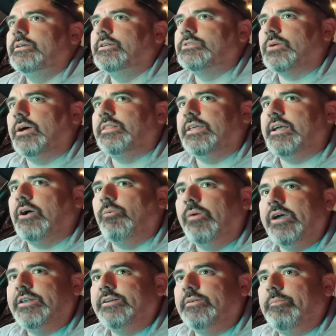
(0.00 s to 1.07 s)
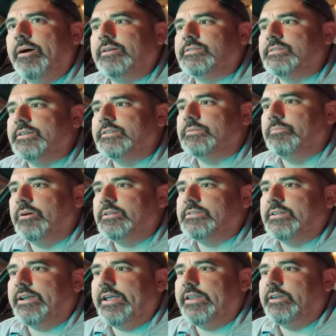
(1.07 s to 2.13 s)
So I think I waited about 6
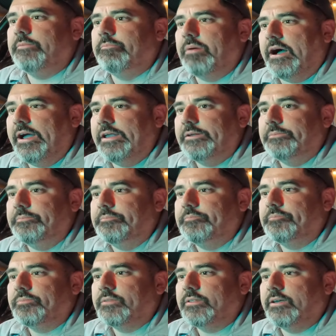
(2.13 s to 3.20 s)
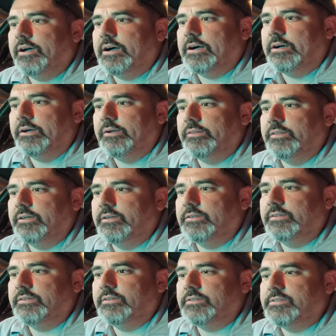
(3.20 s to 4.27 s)
months, and I ended up buying them.
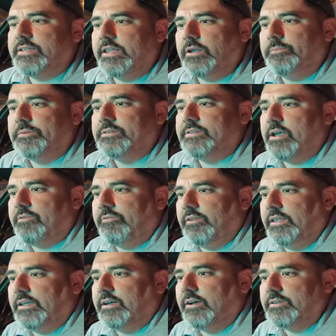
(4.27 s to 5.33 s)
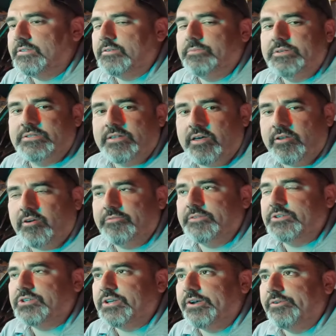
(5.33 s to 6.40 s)
The setup is definitely custom. It's not off the
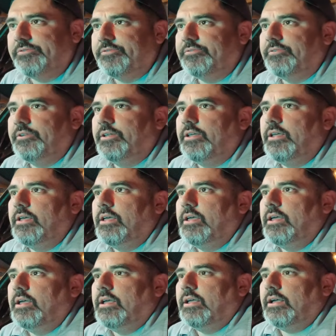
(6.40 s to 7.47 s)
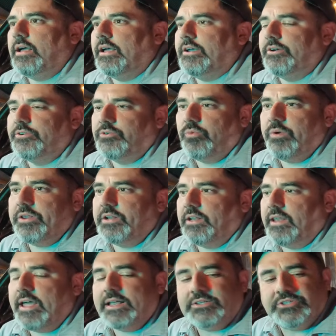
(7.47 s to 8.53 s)
shelf. I could have went a
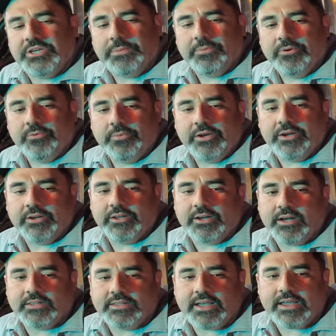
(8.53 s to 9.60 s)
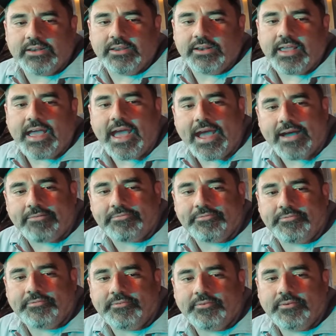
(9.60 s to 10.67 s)
lot cheaper. We could have cut that in half
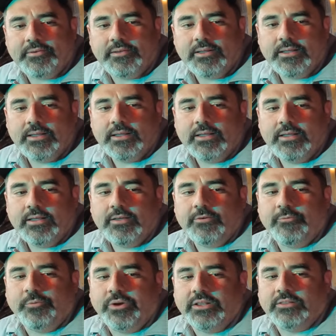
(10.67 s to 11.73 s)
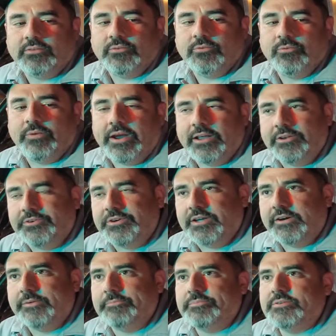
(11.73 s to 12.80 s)
with regular
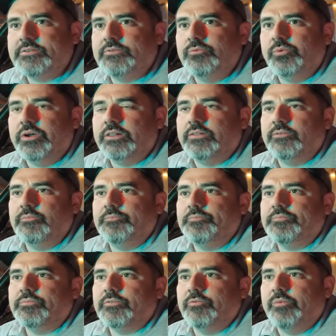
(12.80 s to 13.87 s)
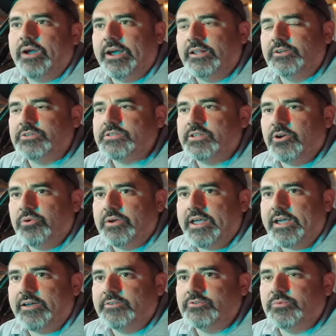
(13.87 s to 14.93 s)
dumps, with regular
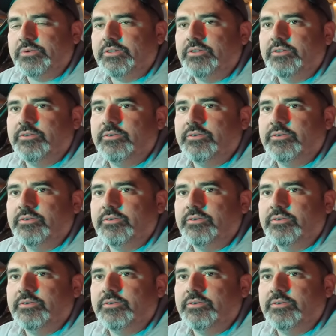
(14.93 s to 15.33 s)
slowdowns, with